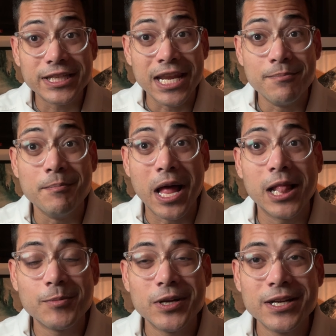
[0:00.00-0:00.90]
in
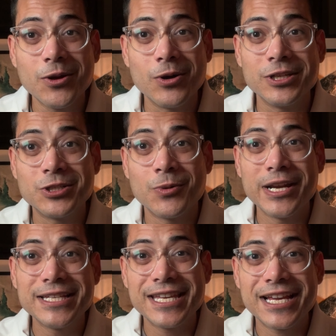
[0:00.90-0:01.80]
Melbourne on the
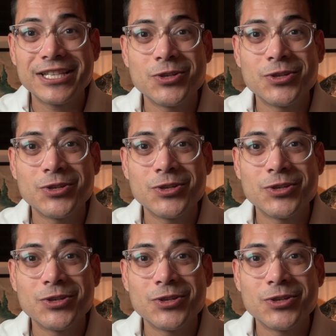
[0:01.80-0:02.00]
26th,